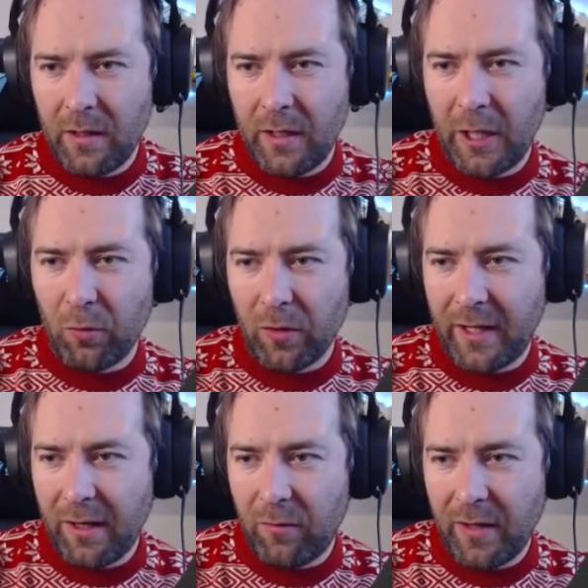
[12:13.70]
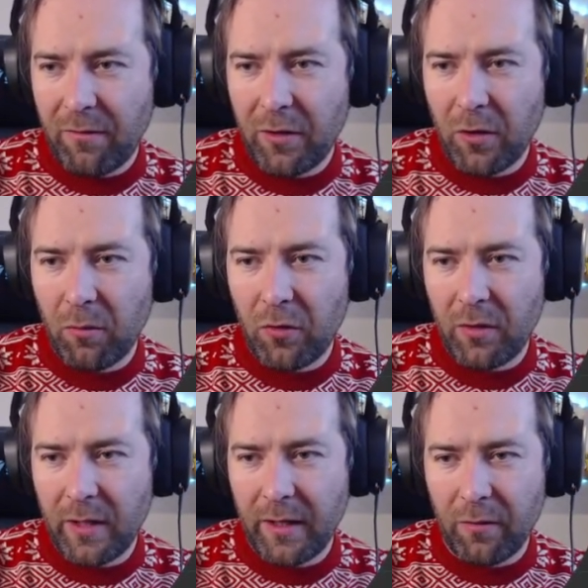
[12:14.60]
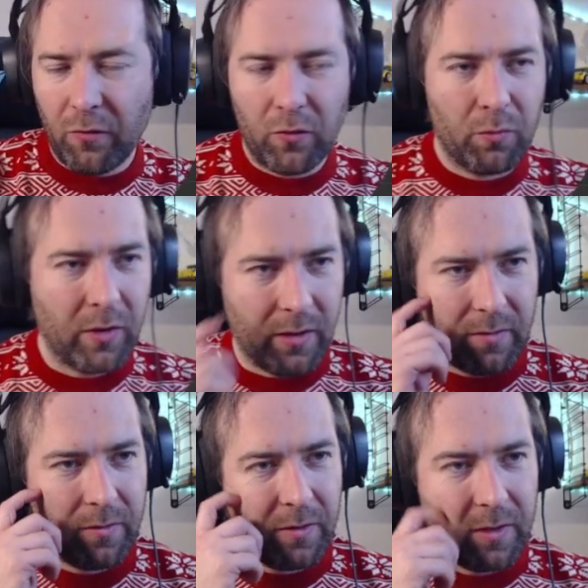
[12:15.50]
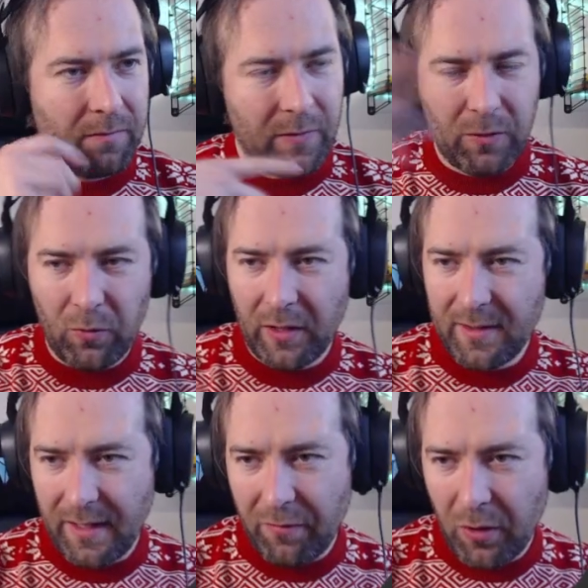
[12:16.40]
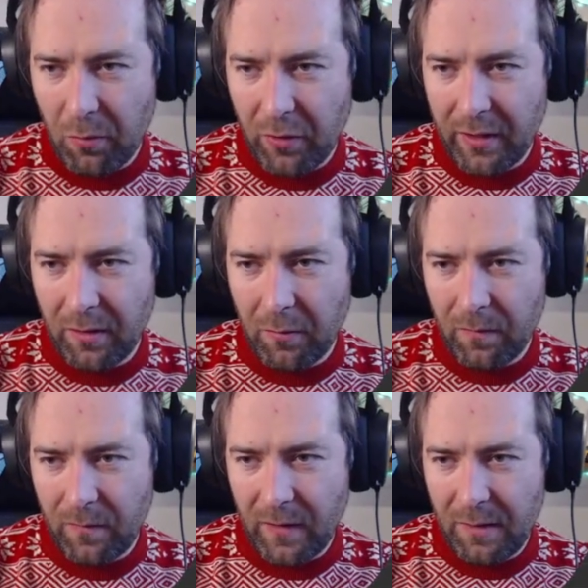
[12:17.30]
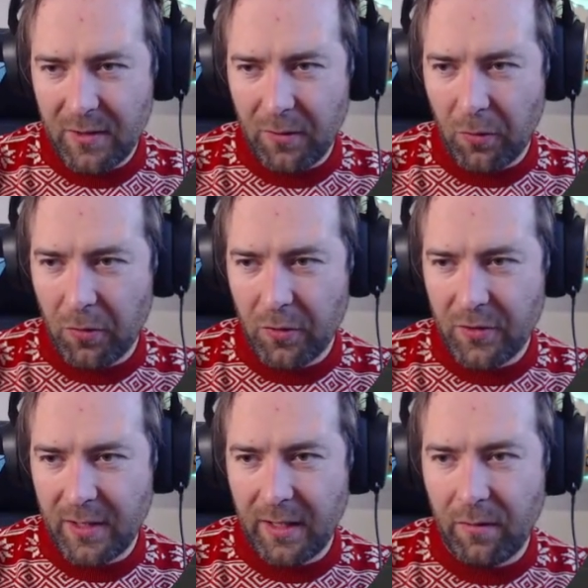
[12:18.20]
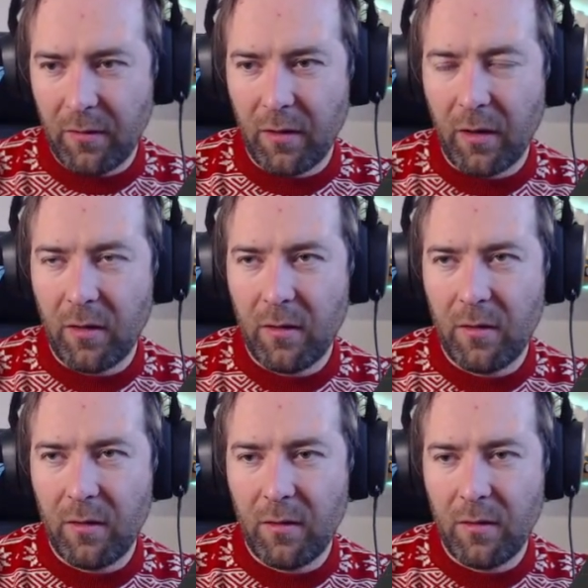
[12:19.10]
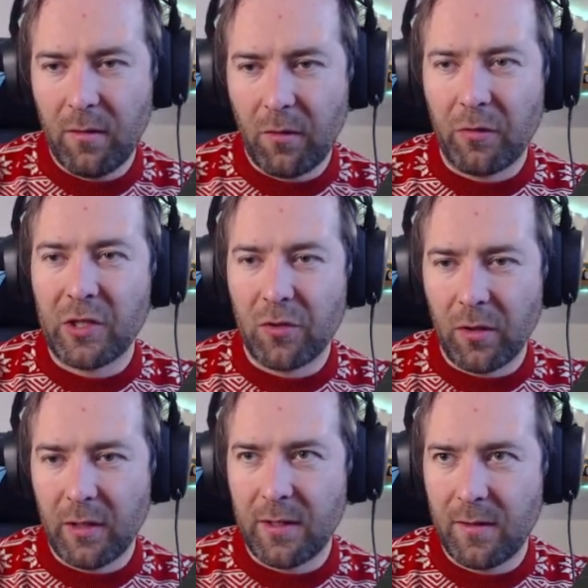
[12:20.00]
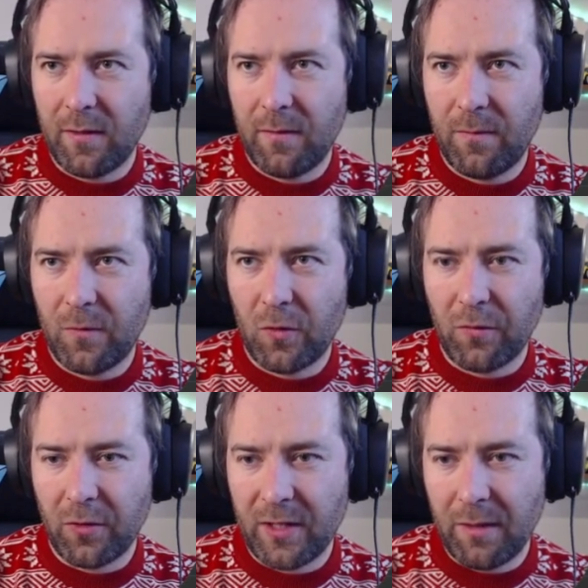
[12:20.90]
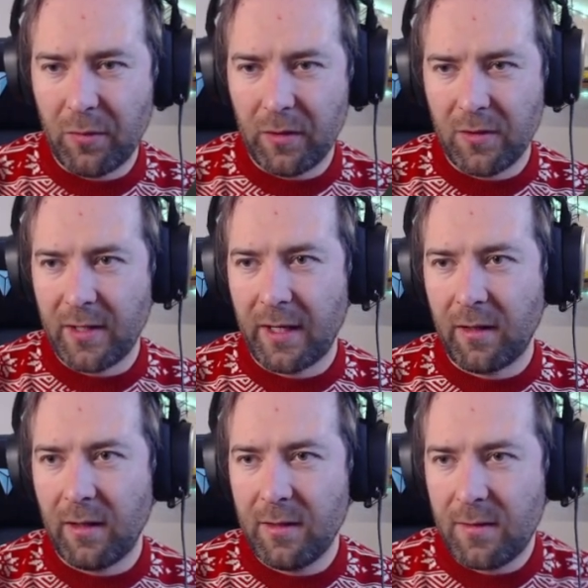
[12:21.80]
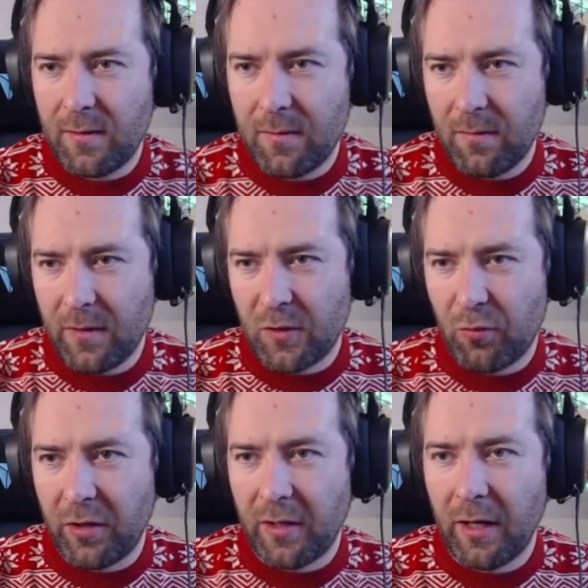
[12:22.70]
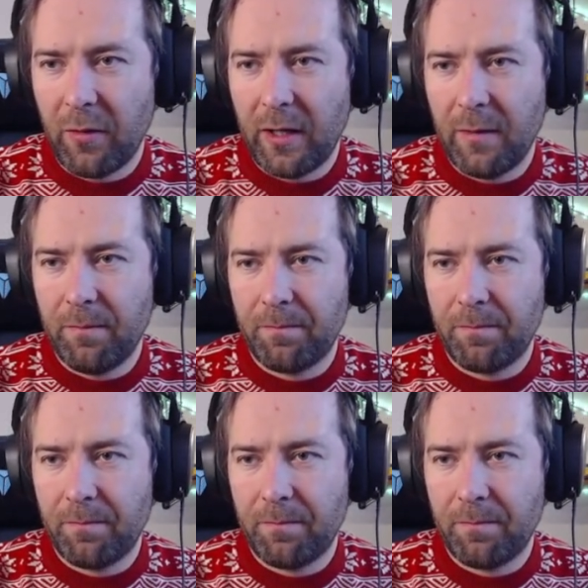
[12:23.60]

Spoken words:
it will count every number and group, it will list every number and the times it occurs in the original list. So for example, the second list, let's print it out again.